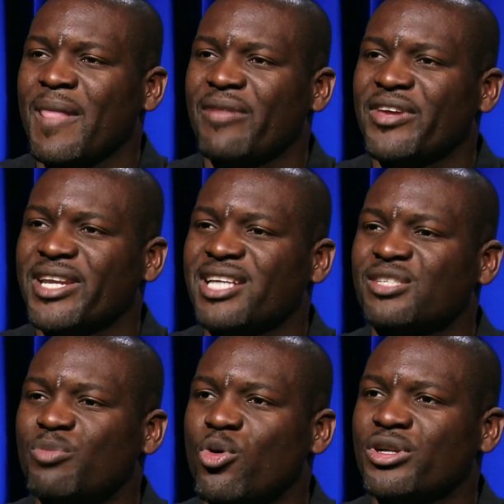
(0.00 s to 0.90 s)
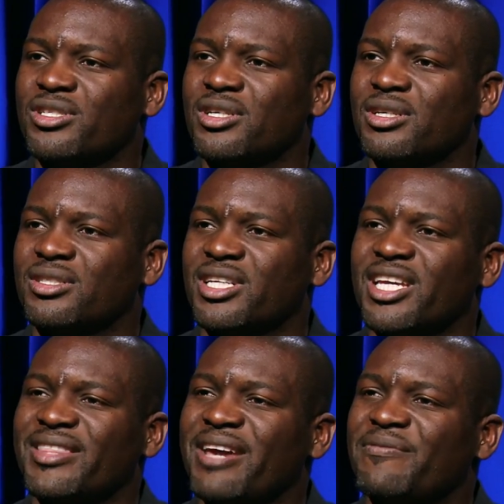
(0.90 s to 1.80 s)
I think that's important to
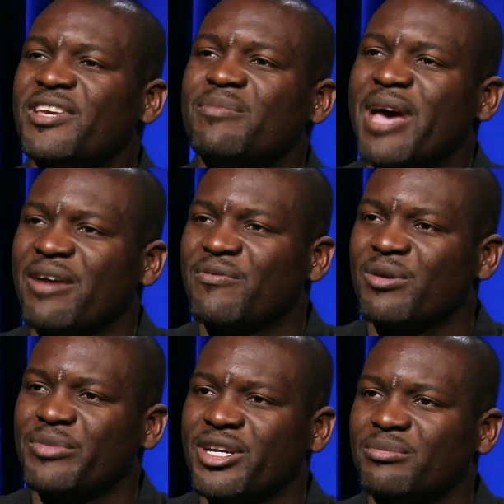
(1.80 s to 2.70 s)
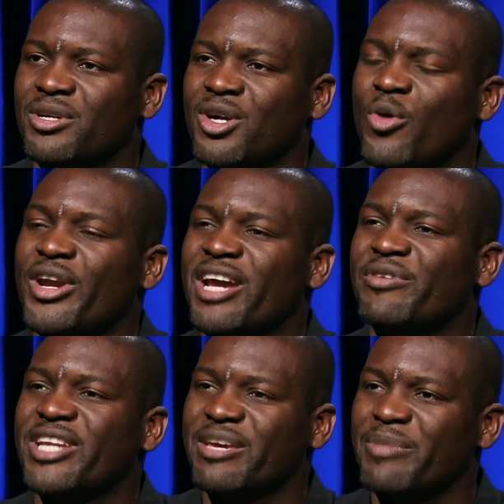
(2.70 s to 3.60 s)
get that feedback from them on an
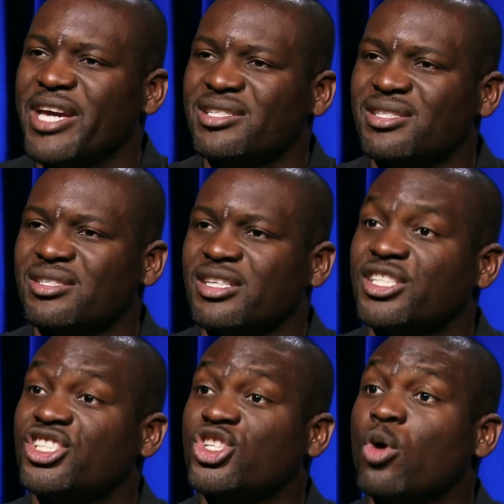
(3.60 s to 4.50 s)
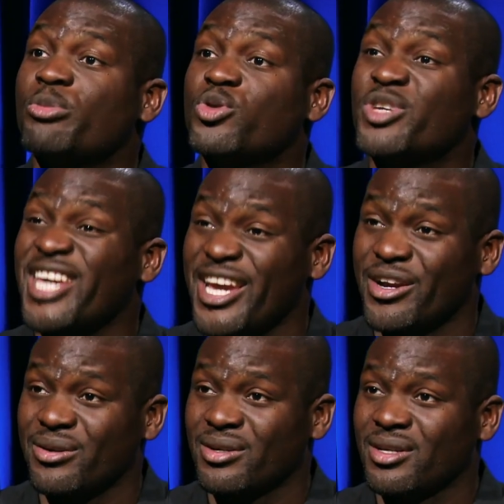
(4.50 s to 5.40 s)
everyday basis and show them you
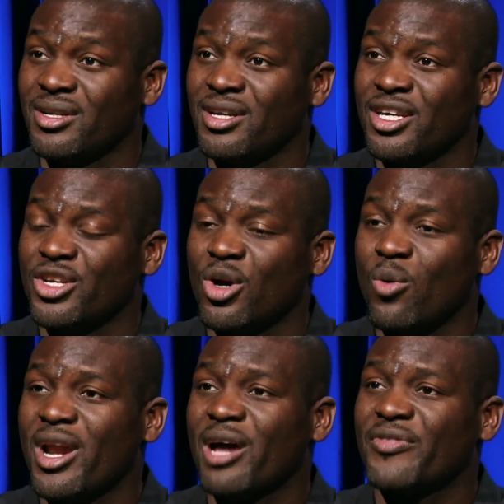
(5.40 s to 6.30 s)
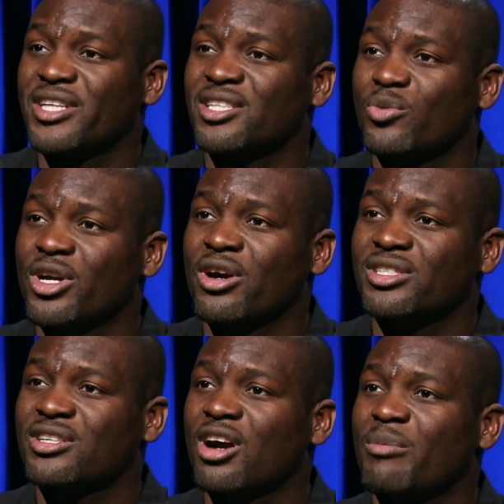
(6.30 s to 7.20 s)
care. You know, one of the things that we
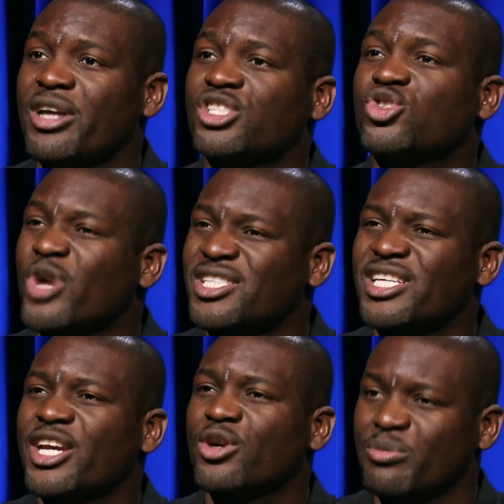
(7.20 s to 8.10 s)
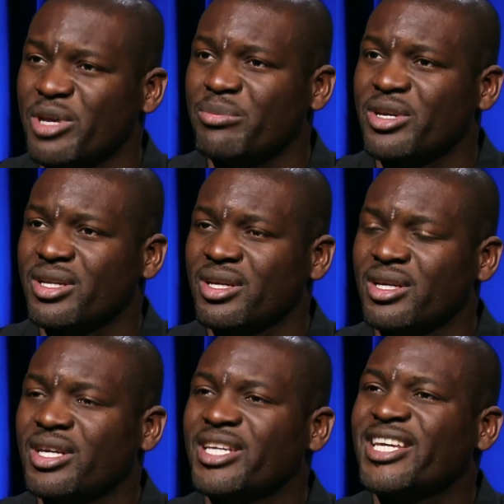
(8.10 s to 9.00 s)
always talk about is trust, care, commitment.
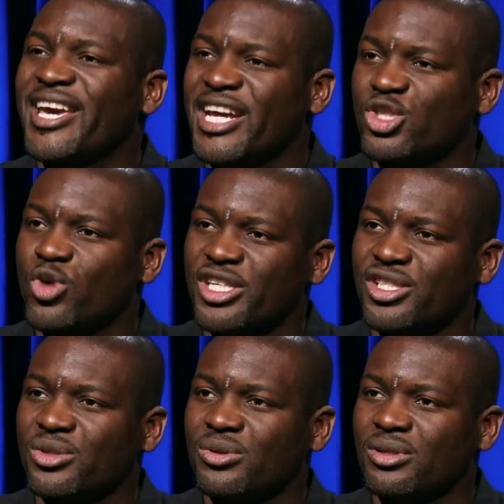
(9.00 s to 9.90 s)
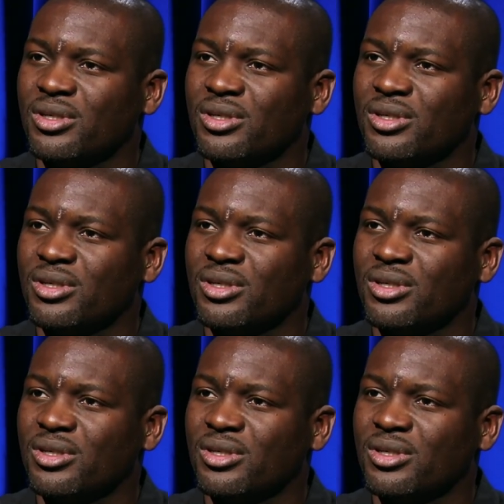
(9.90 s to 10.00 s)
Can I trust you?